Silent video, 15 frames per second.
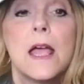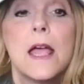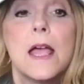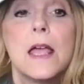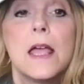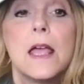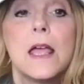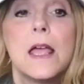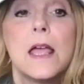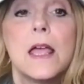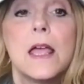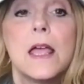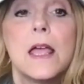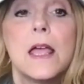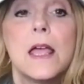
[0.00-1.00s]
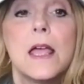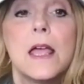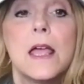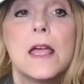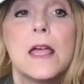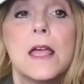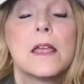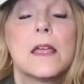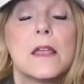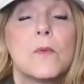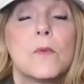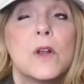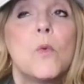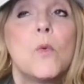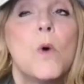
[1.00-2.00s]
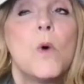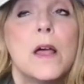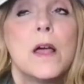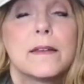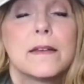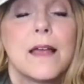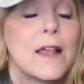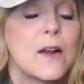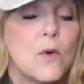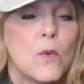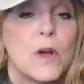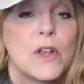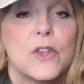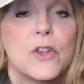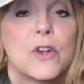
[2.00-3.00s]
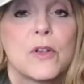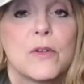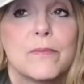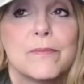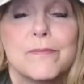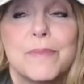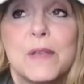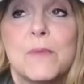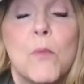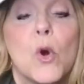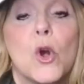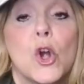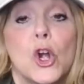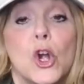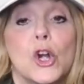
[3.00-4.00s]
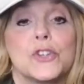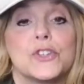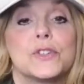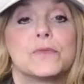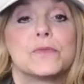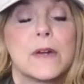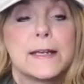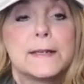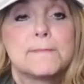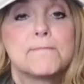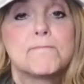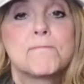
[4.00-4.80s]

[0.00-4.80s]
And I don't want you to be more hurt, right?